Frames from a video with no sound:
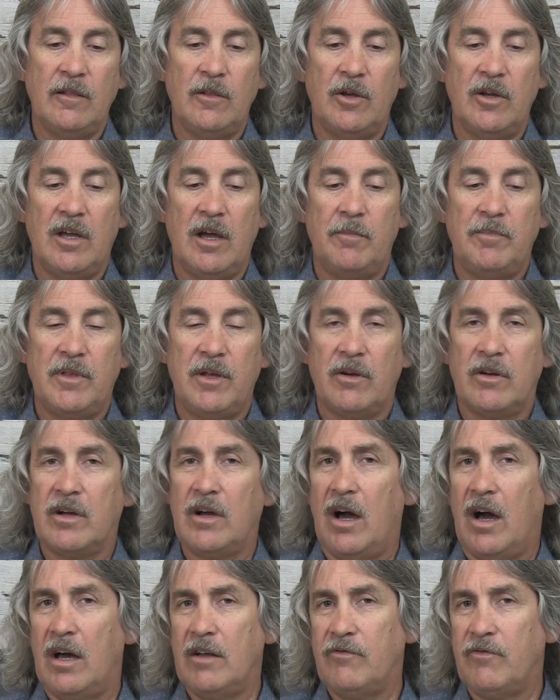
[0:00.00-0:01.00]
look up their
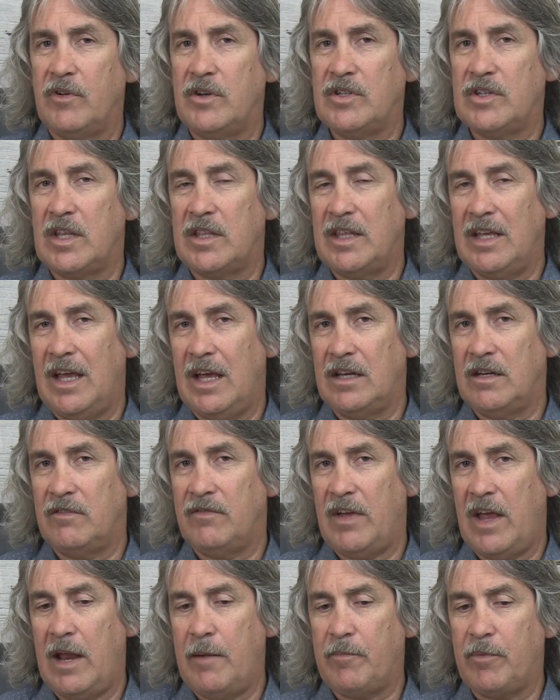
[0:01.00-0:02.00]
conference at the end of
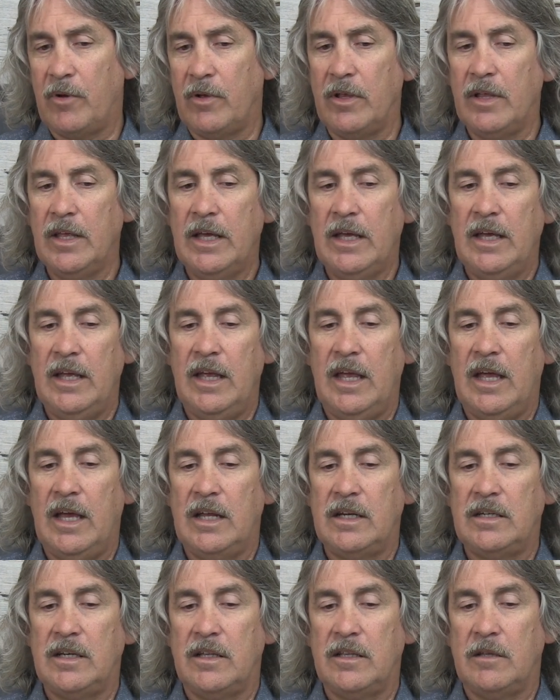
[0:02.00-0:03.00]
April,
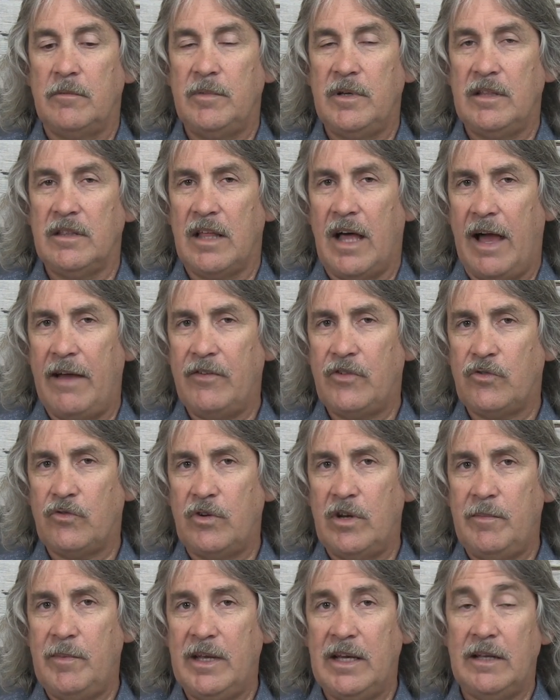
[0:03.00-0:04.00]
and they'll be live
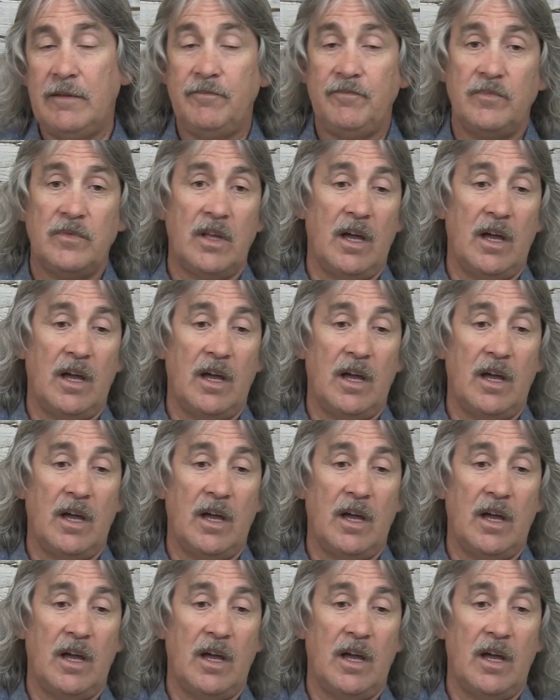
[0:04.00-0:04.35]
streaming it.